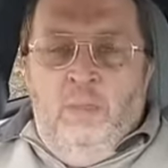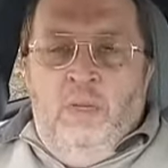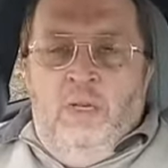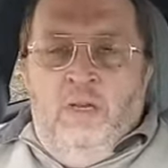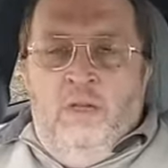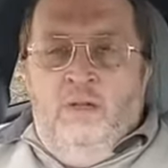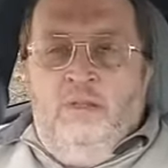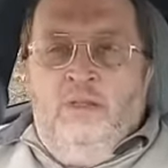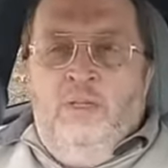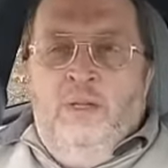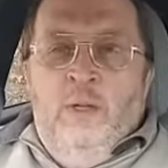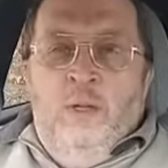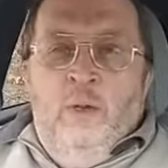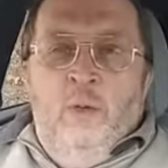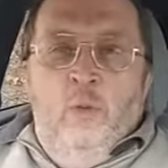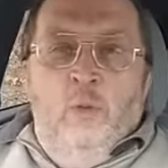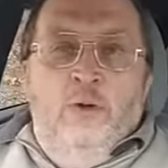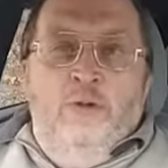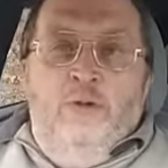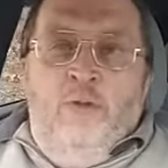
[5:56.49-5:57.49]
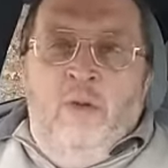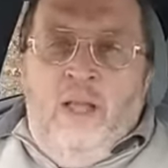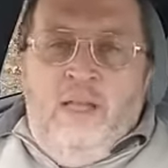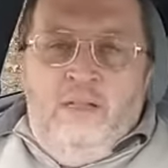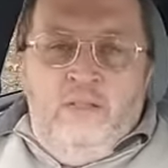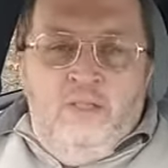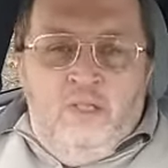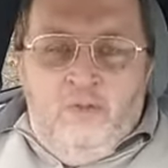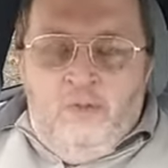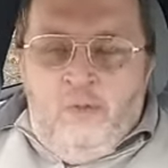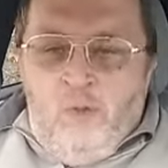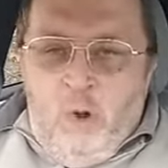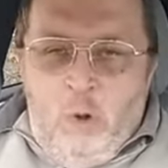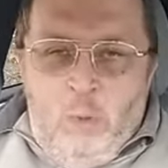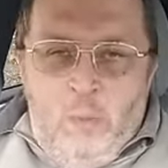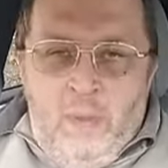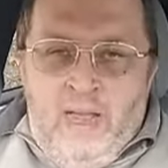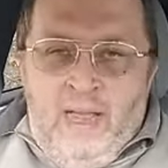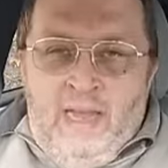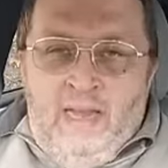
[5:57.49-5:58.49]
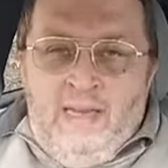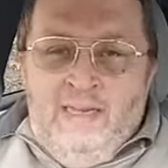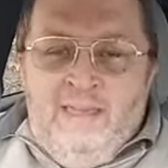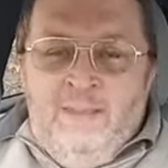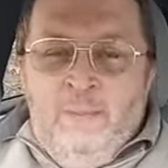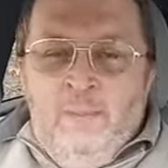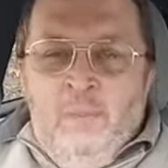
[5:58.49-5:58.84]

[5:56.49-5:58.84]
because we're trying to draw back.